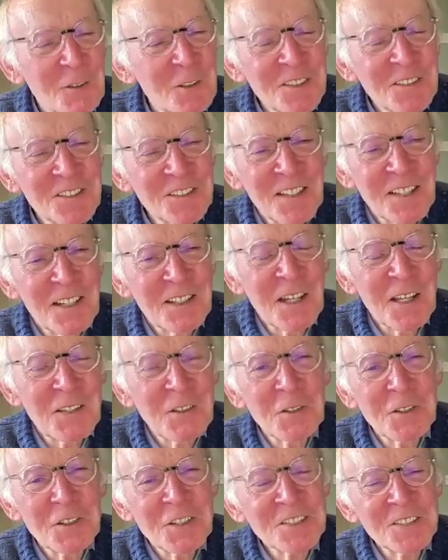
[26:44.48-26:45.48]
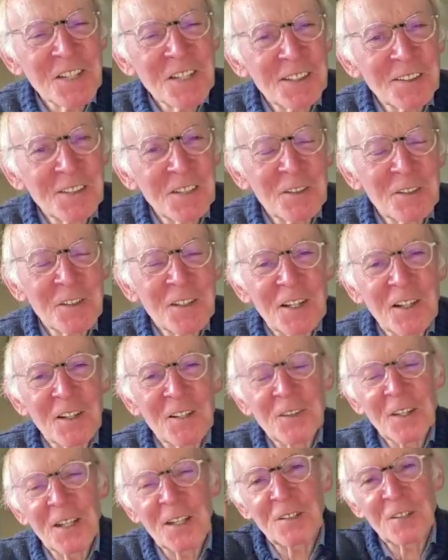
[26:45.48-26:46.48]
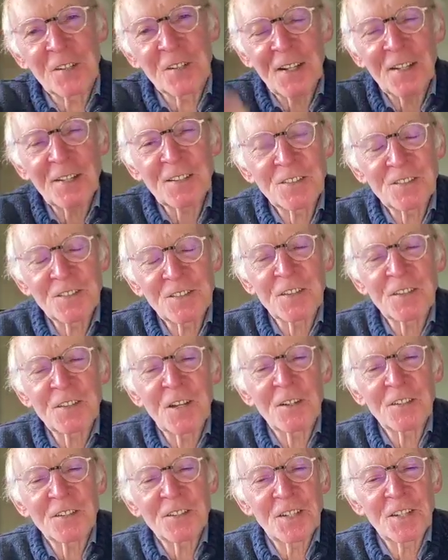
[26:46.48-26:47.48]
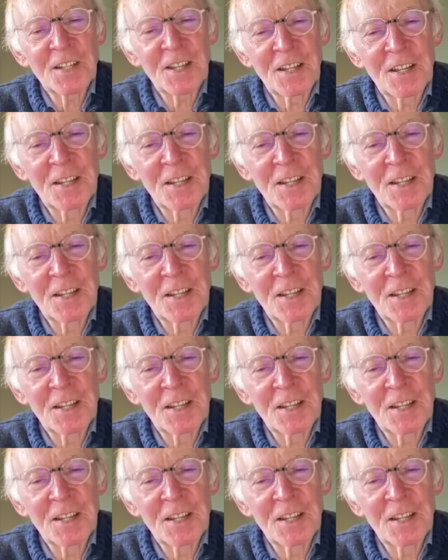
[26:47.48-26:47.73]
noticed that on the credits in RT.